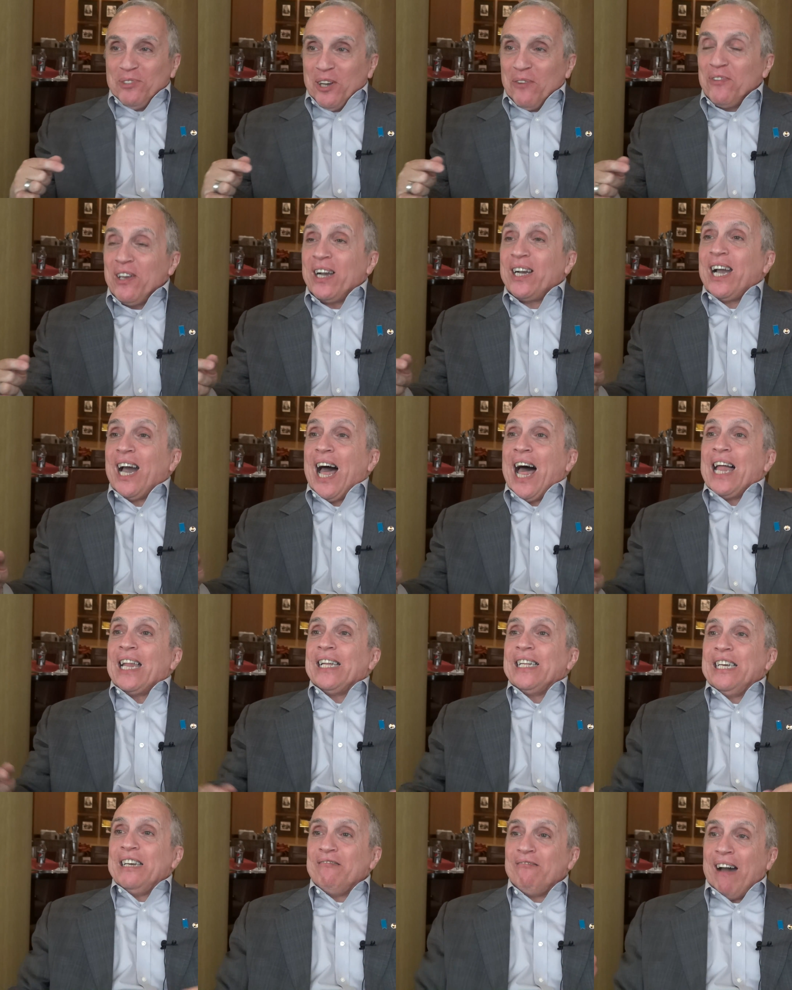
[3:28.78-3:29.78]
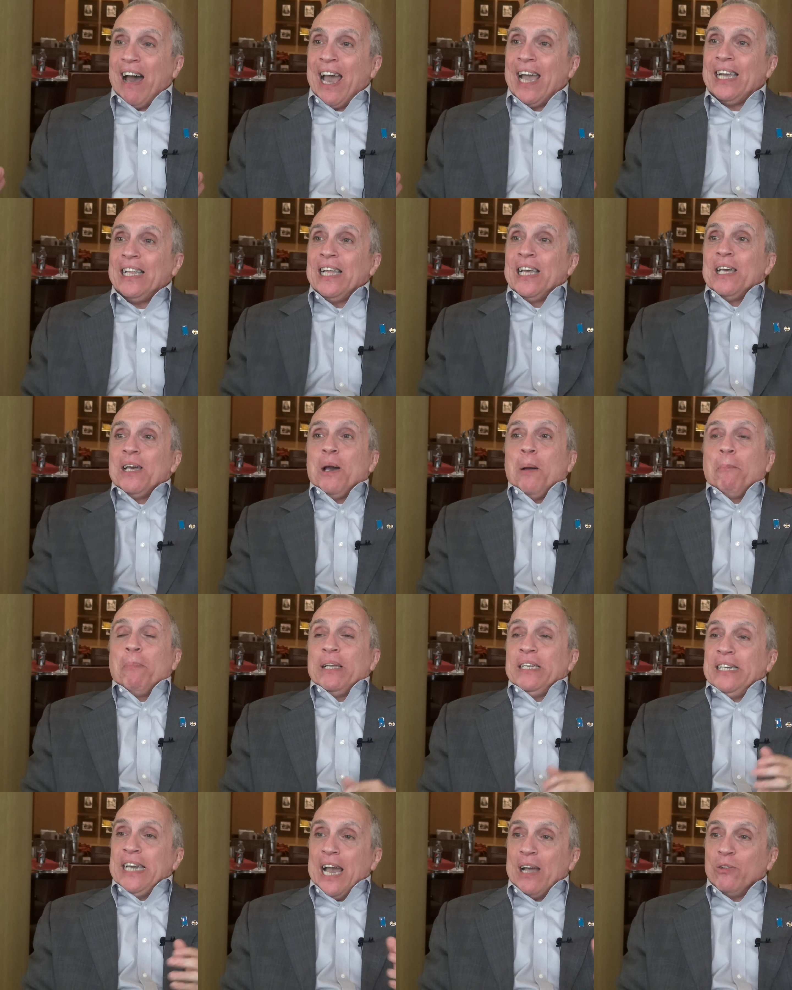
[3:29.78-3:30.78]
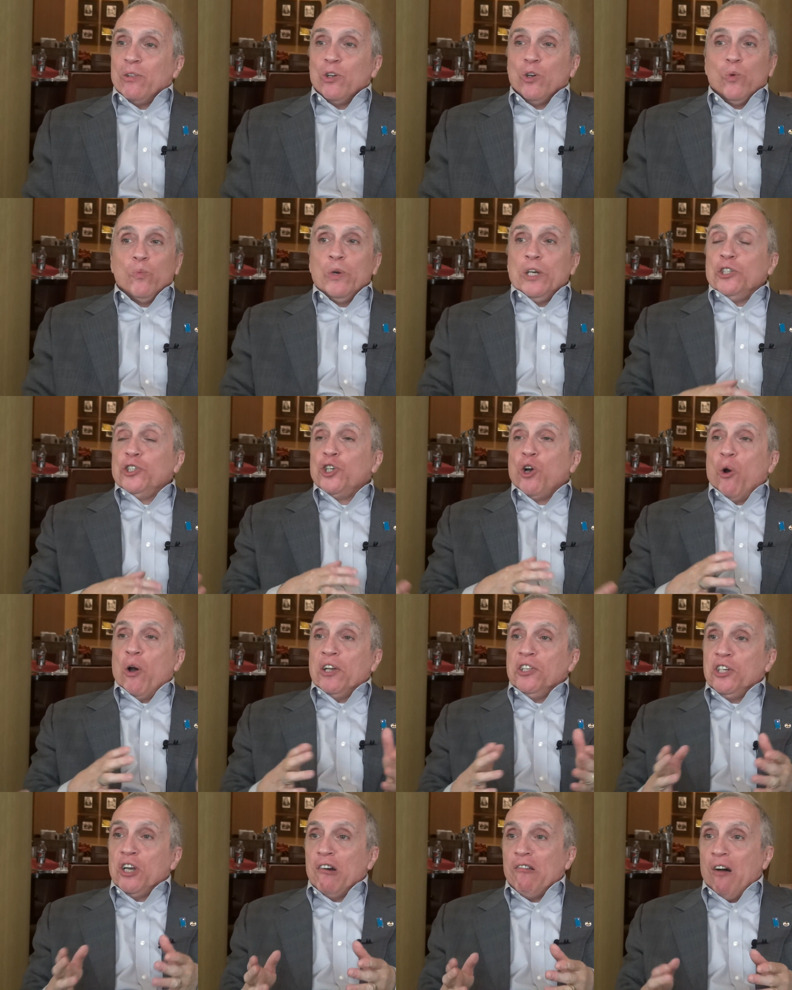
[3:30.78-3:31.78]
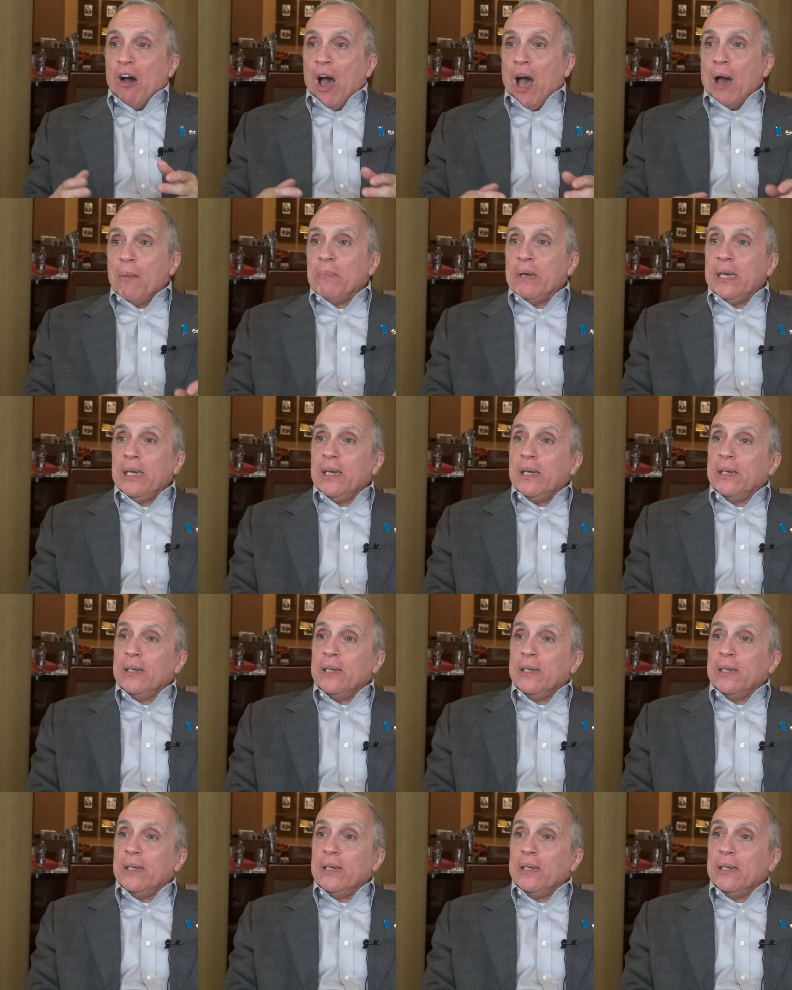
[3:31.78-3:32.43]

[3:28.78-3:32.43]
of your colony, right? But yet we join your army.